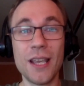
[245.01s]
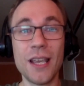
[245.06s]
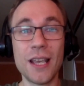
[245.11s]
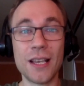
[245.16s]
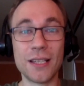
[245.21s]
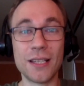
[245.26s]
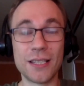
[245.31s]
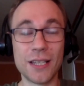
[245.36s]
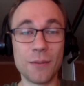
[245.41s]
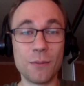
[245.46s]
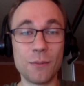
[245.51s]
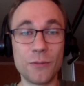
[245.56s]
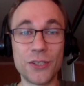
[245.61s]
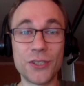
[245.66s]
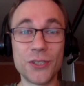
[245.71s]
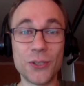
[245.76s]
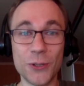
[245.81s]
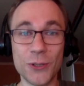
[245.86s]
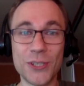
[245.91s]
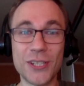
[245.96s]
some
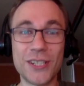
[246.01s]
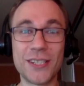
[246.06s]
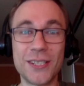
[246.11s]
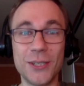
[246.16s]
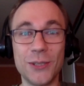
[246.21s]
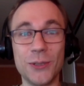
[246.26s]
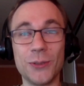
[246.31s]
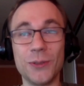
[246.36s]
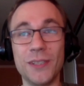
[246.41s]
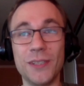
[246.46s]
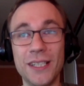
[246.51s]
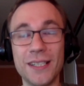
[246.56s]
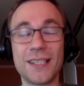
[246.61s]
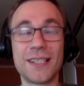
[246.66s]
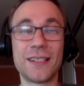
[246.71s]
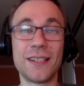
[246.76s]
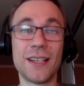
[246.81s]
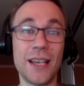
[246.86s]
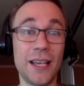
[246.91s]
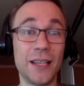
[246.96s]
resources into
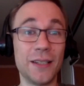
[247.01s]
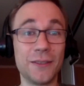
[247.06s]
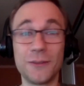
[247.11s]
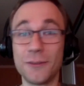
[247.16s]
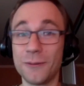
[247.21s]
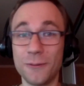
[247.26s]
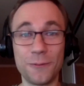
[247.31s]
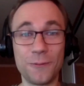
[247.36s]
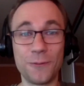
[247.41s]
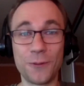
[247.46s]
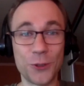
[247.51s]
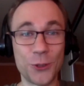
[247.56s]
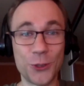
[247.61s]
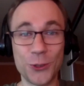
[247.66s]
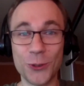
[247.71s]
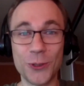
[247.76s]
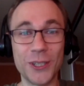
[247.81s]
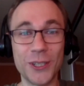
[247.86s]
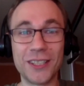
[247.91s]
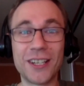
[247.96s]
this, and for
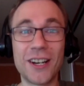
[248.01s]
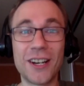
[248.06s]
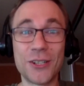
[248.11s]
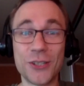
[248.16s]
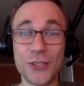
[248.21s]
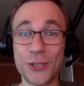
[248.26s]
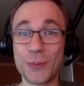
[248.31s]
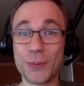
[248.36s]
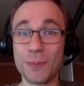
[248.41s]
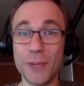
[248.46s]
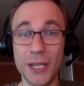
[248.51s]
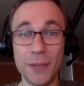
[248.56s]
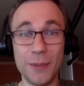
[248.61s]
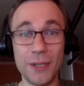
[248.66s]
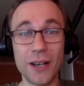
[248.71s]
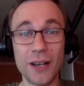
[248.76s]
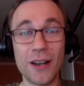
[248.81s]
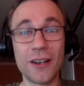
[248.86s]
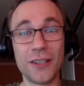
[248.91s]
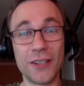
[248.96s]
sure encourage maybe
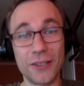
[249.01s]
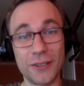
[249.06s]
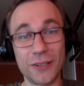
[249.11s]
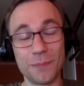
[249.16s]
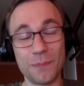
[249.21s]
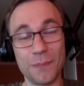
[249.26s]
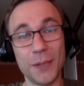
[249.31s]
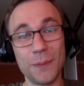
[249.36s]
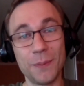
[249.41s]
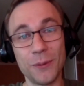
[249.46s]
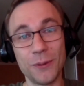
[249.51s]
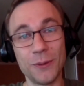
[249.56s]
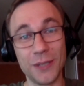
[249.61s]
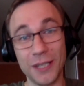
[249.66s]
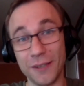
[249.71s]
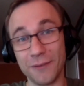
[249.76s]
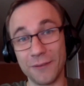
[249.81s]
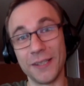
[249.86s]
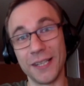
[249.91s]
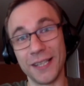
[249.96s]
other people
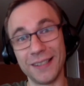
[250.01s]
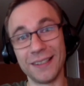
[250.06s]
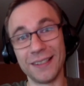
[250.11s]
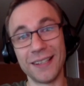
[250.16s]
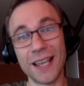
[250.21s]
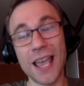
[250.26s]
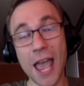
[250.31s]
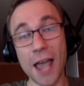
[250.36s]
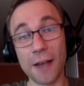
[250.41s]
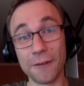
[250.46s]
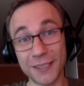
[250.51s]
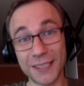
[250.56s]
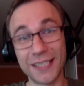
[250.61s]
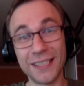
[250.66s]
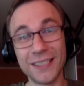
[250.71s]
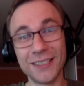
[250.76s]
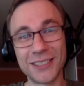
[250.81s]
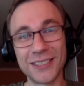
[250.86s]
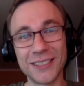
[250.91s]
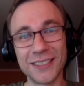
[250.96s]
if they have
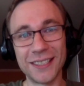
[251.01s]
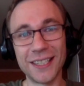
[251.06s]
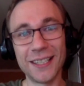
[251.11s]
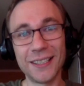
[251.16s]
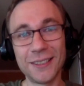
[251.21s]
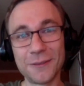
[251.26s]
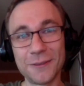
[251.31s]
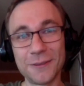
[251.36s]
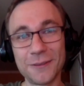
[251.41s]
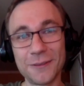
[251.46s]
skills in that